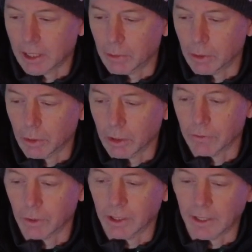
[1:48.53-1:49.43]
that real quick
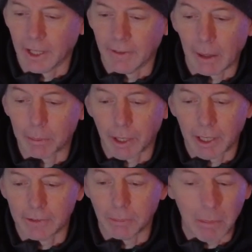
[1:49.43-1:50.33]
for you that that price